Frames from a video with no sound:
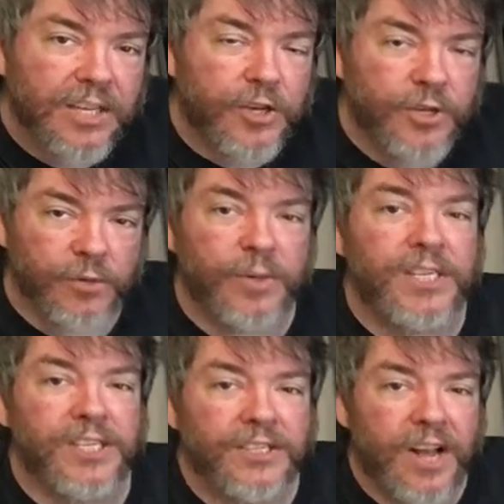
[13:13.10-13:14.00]
You can
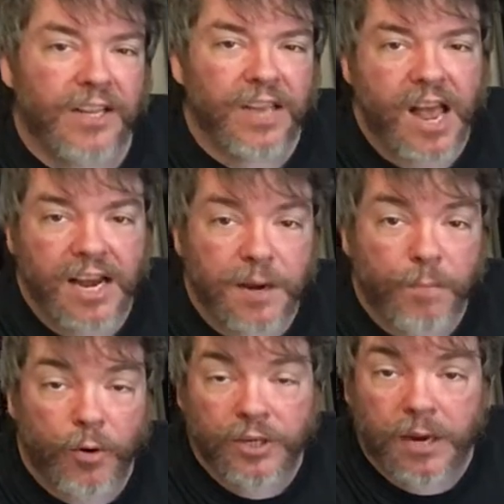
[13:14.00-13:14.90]
reach us online
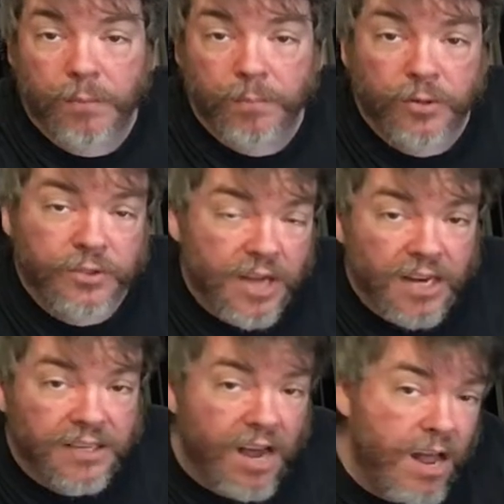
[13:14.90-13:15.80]
at
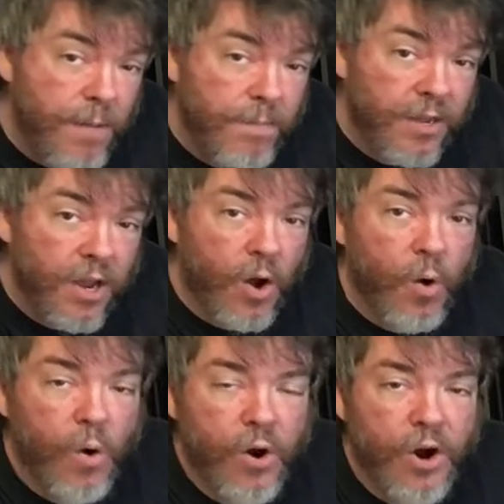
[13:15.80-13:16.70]
boardgamerblues.com
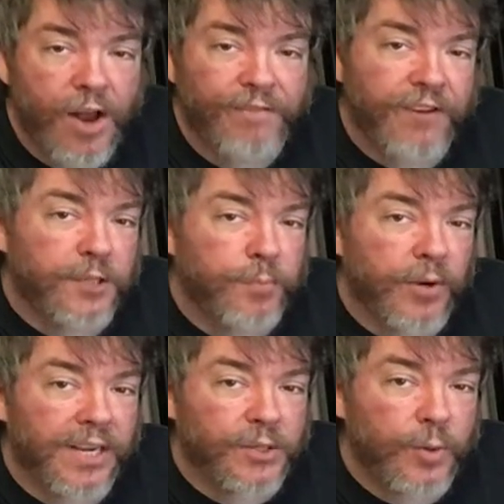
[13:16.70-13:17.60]
or on
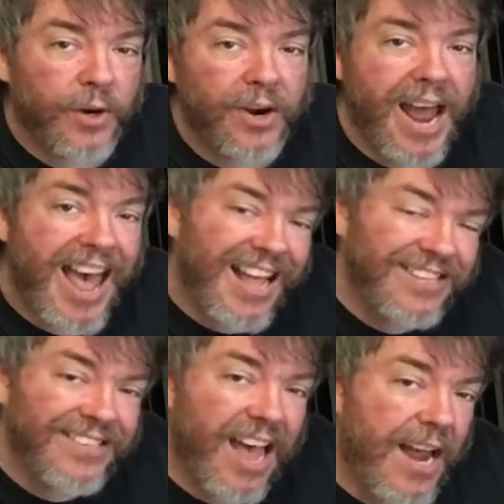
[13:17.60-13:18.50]
Facebook and Twitter at
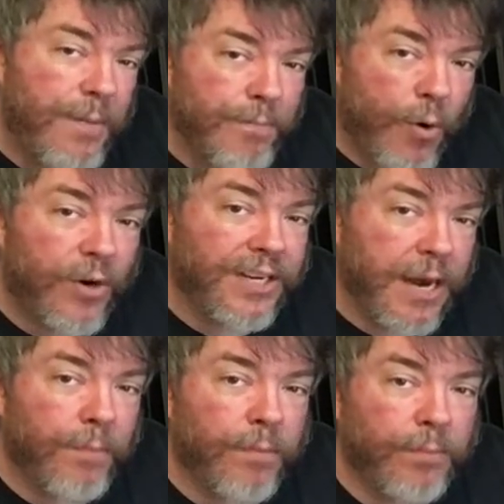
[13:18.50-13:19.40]

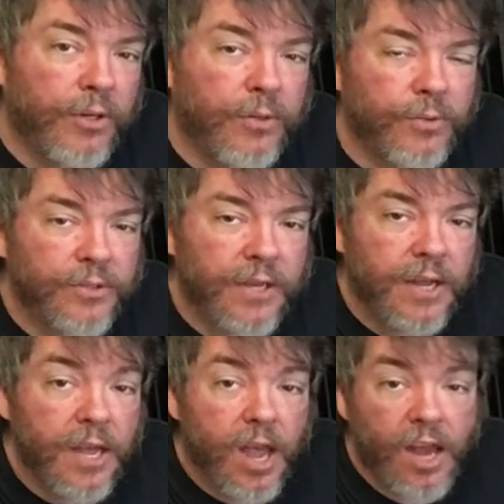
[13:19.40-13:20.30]
@BoardGamerBlues.
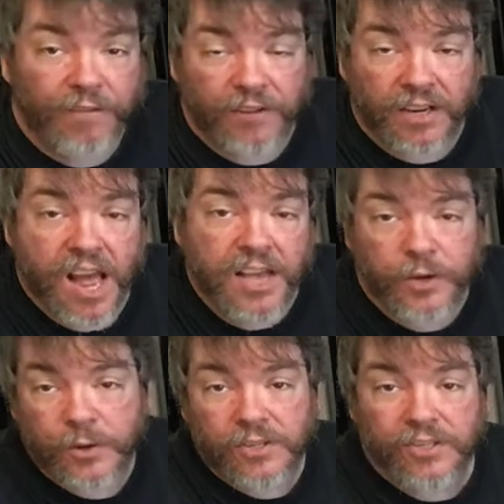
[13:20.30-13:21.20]
And if you like,
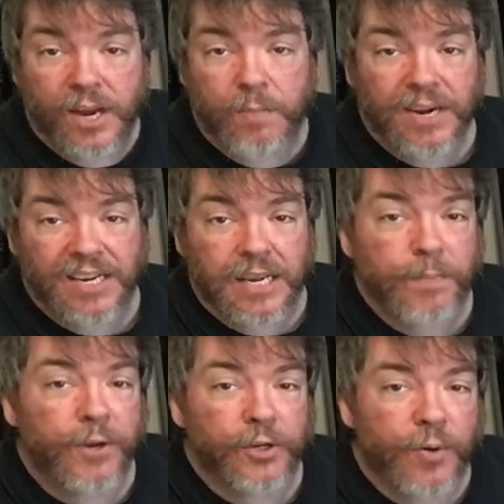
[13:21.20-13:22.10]
you can send me an
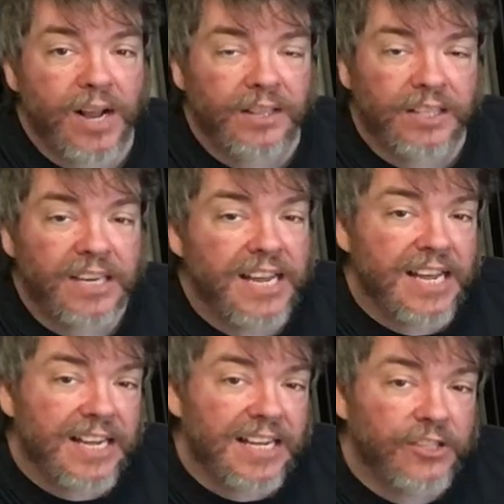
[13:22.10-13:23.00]
email directly.
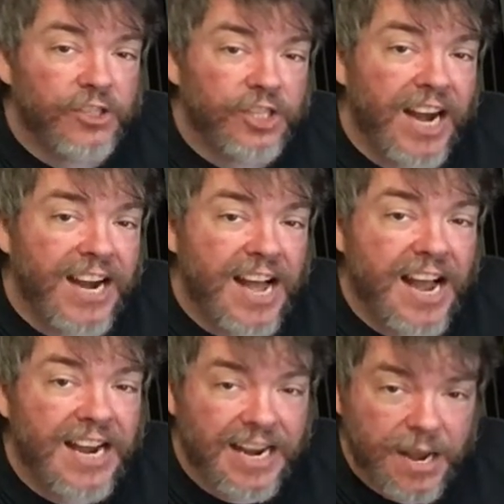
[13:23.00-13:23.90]
It's
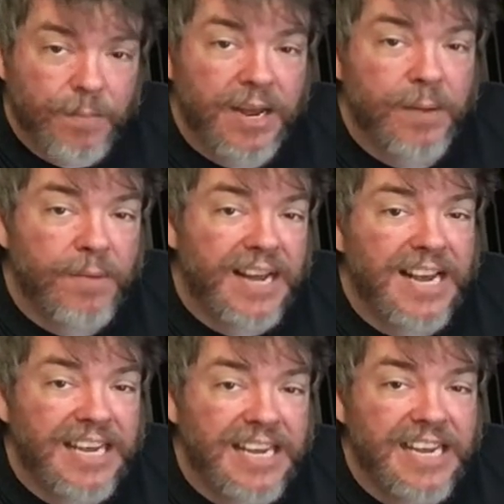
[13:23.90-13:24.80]

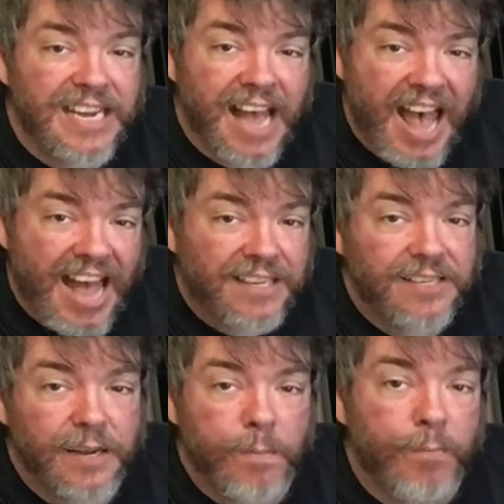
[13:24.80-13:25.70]

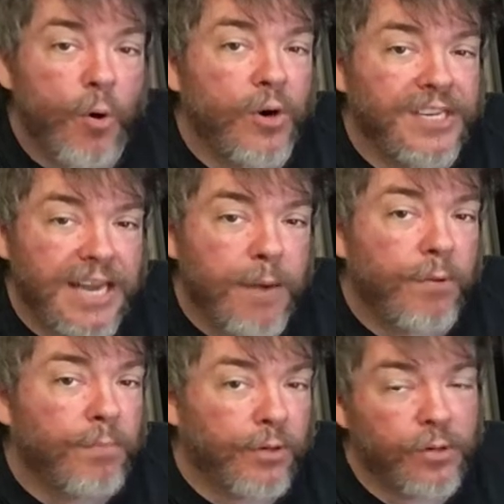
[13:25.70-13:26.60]

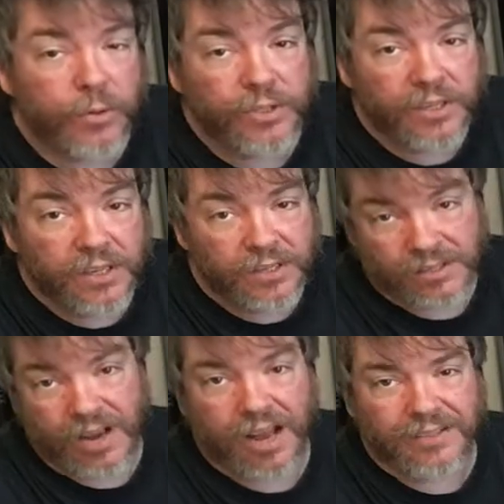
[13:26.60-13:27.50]

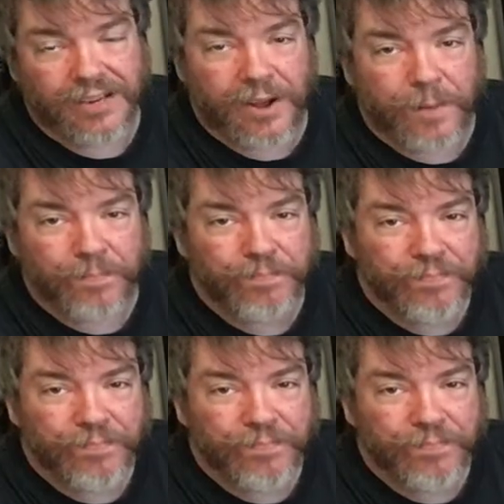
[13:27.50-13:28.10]
jimmie@boardgamerblues.com.